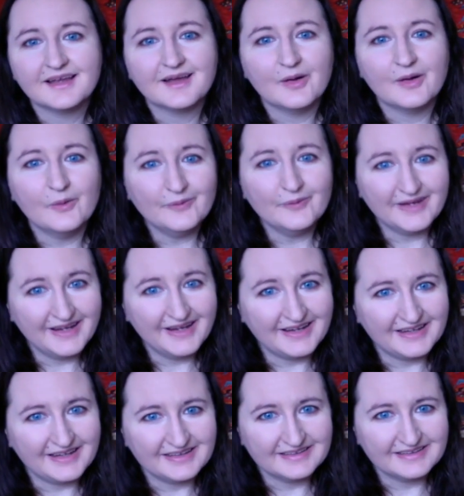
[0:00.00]

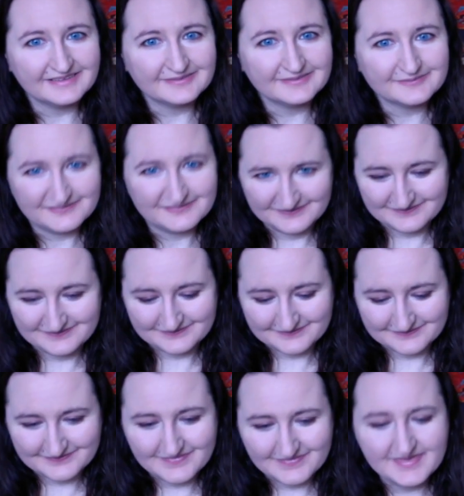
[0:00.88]
Okay.
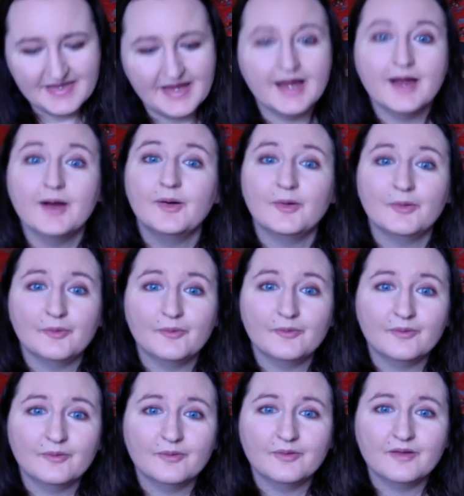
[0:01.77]
Now,
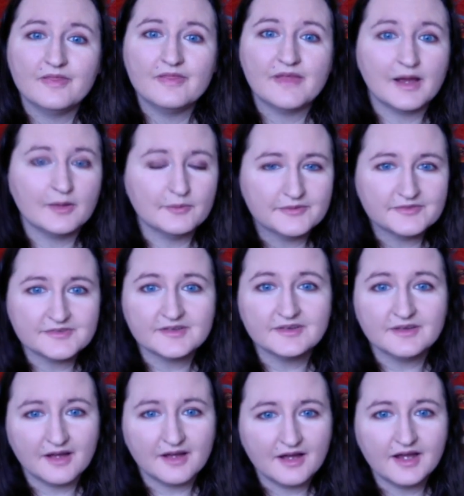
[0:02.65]
that was a
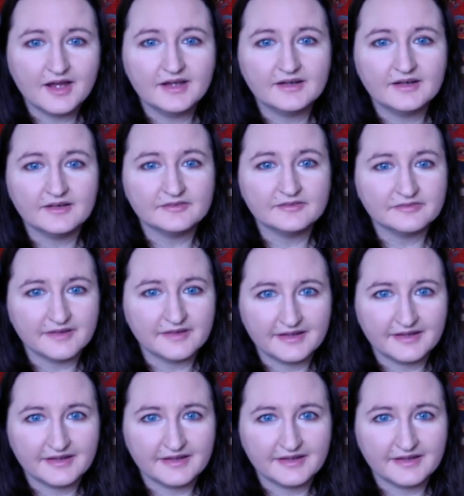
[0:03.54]
lot of,